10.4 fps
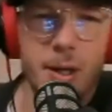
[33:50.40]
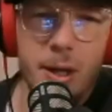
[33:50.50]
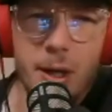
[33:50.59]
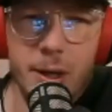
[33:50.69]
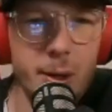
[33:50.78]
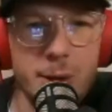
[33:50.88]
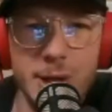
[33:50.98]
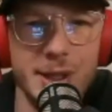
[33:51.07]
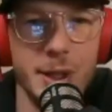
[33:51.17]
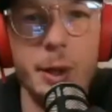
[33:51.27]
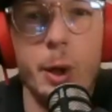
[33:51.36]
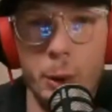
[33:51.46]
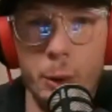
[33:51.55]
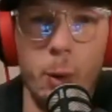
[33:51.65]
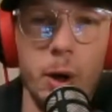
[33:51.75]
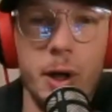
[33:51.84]
you're just
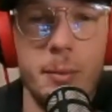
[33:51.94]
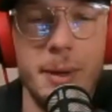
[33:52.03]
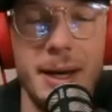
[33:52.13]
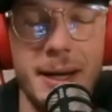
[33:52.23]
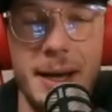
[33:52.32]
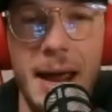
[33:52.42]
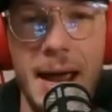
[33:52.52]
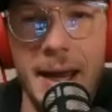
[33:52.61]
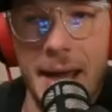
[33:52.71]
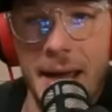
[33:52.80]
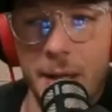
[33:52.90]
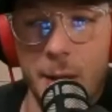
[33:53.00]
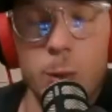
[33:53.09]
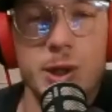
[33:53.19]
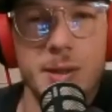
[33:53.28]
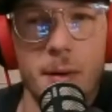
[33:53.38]
you are committed, and you
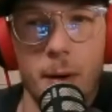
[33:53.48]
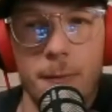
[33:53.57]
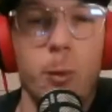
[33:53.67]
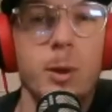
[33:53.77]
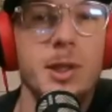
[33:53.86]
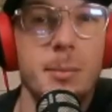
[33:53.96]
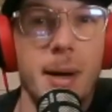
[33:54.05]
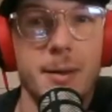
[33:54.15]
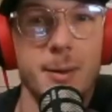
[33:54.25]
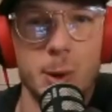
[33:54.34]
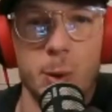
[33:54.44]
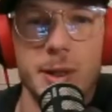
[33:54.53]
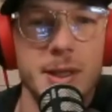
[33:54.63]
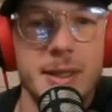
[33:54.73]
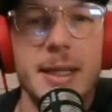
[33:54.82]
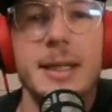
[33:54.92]
just are forced to make those
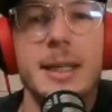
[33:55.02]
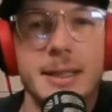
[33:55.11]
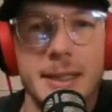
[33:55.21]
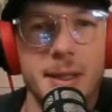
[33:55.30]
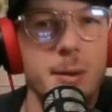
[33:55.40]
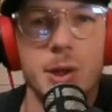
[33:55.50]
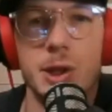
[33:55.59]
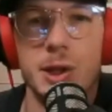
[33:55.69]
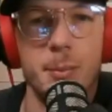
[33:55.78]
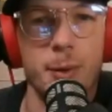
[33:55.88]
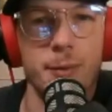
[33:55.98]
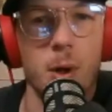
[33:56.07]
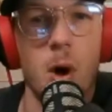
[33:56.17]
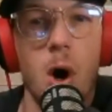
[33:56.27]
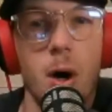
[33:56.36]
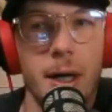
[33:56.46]
choices and continue to just move
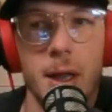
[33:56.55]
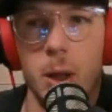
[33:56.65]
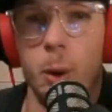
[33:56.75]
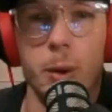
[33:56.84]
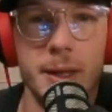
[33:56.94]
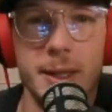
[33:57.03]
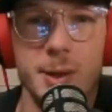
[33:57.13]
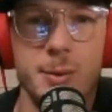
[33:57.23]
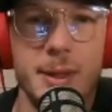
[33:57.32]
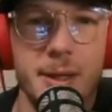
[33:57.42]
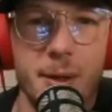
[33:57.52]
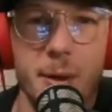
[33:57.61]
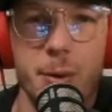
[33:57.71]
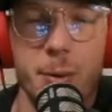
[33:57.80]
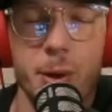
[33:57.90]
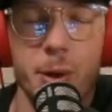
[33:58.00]
along and learn things you didn't know
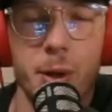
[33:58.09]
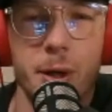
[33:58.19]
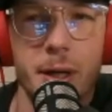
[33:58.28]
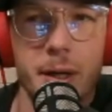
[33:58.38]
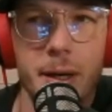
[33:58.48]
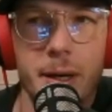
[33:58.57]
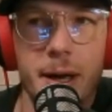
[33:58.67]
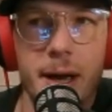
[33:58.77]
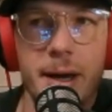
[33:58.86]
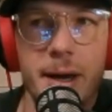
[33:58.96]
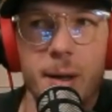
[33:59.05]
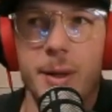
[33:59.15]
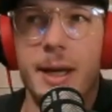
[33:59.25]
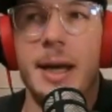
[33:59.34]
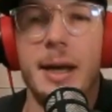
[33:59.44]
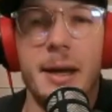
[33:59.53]
you could. And I look
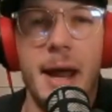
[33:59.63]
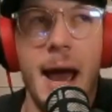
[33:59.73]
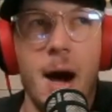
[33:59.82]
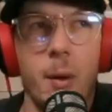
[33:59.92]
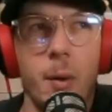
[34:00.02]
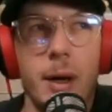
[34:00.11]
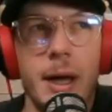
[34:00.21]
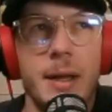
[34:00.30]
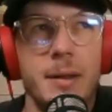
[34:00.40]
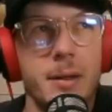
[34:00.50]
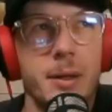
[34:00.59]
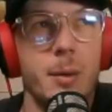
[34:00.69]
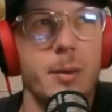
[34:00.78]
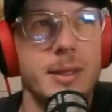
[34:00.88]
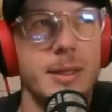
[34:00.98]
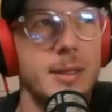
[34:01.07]
at it now, and
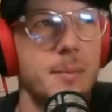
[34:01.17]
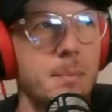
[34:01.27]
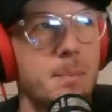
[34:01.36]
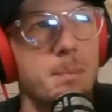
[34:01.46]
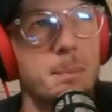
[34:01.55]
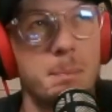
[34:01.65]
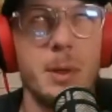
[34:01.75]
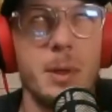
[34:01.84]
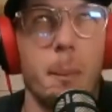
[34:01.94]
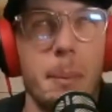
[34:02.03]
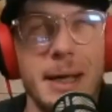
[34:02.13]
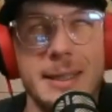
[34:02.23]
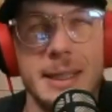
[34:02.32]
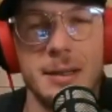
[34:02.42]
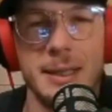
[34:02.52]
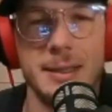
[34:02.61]
this is
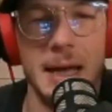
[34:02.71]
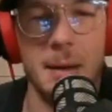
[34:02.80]
basically 10